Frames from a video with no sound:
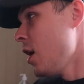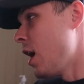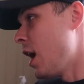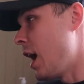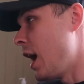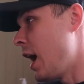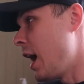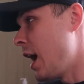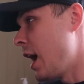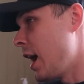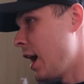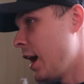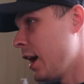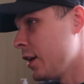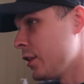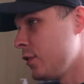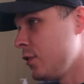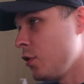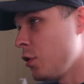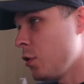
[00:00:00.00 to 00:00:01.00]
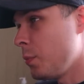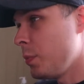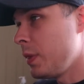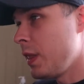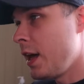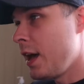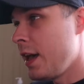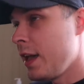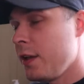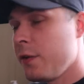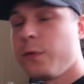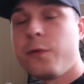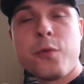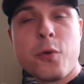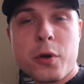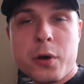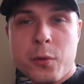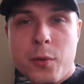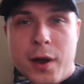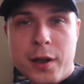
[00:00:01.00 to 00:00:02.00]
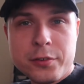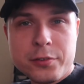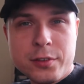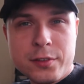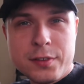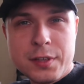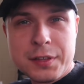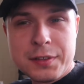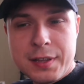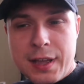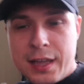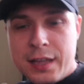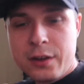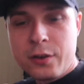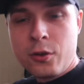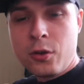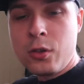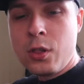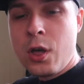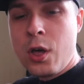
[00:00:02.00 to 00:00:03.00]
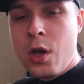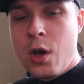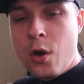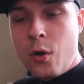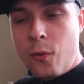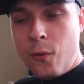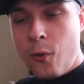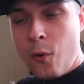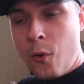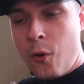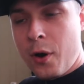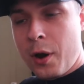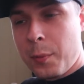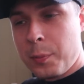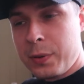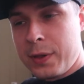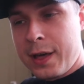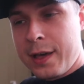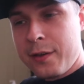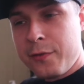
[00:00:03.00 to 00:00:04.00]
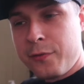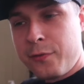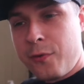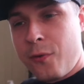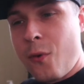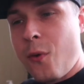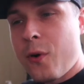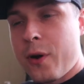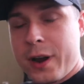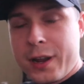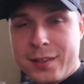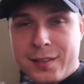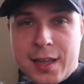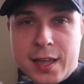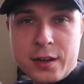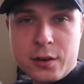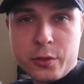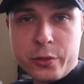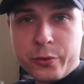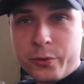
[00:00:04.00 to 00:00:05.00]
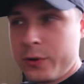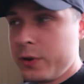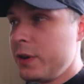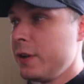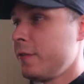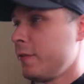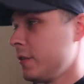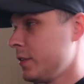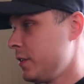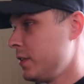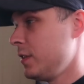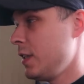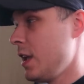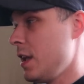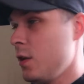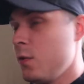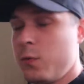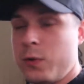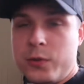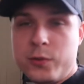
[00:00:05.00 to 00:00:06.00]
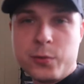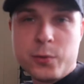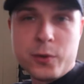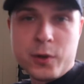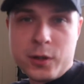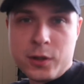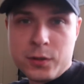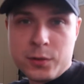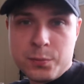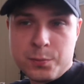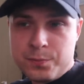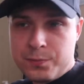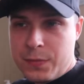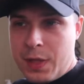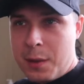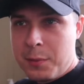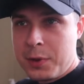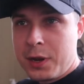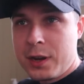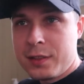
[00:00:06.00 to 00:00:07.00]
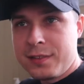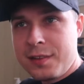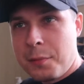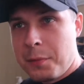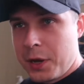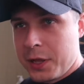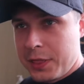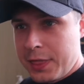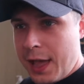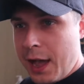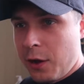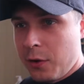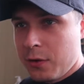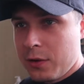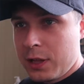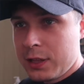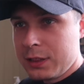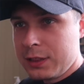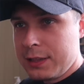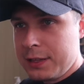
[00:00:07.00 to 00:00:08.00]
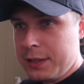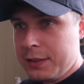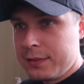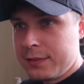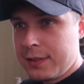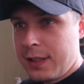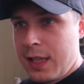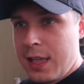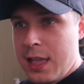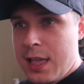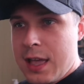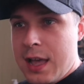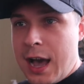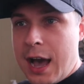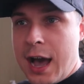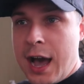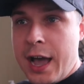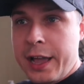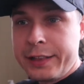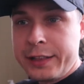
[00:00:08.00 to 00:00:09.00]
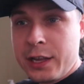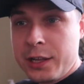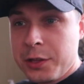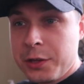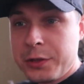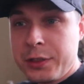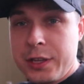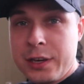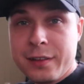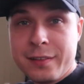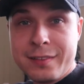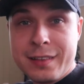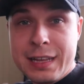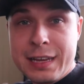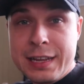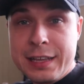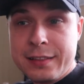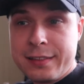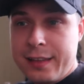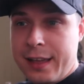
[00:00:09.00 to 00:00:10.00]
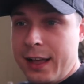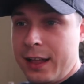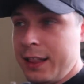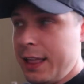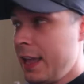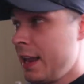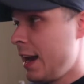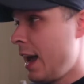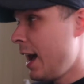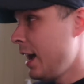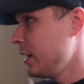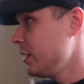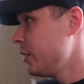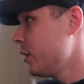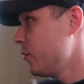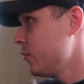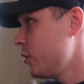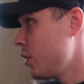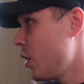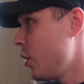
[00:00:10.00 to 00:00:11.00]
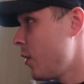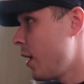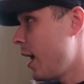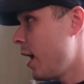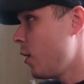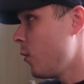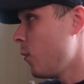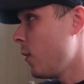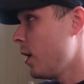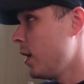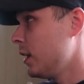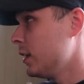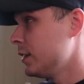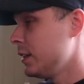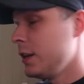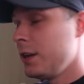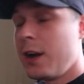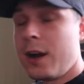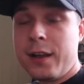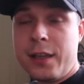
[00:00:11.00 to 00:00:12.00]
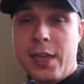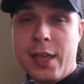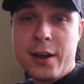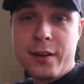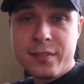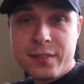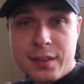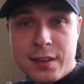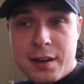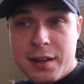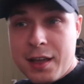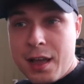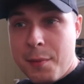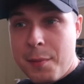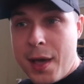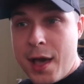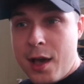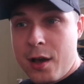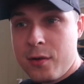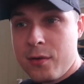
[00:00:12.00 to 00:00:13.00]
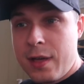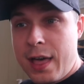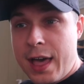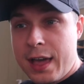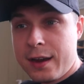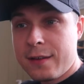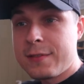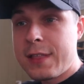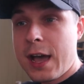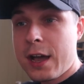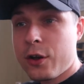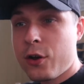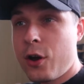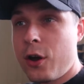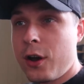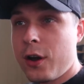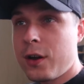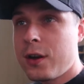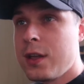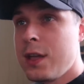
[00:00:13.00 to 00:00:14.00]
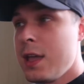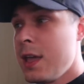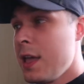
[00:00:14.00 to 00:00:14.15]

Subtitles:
to apply for a Washington title, or apply for a title through a different state, which will, I mean, it's a month out at least. And the other thing is the detail, and I don't know how well the dog hair is gonna come out of that car.